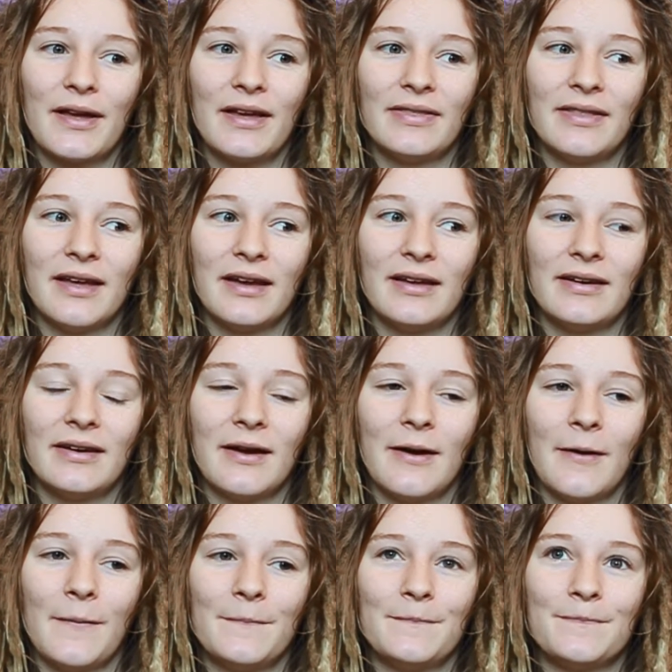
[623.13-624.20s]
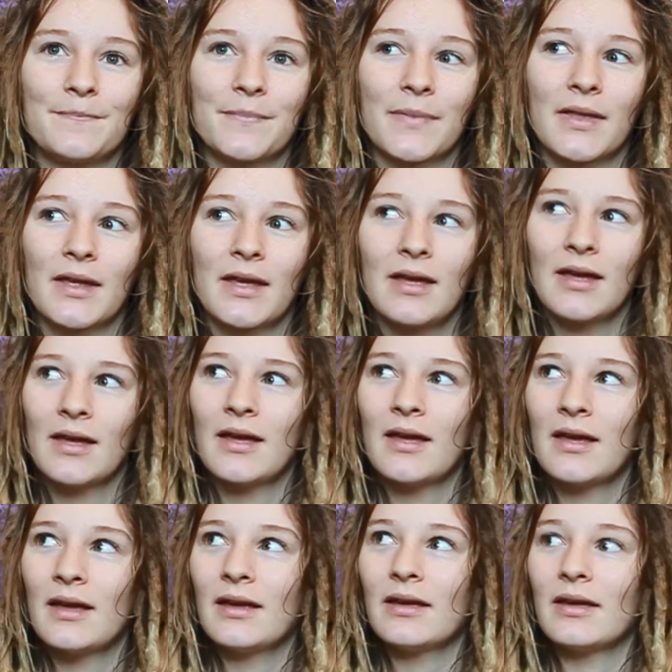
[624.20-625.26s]
And then
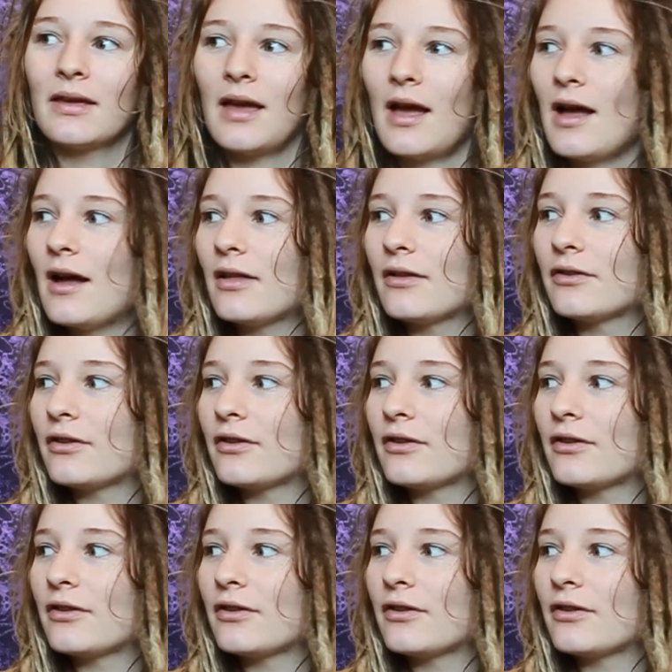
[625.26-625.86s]
yeah,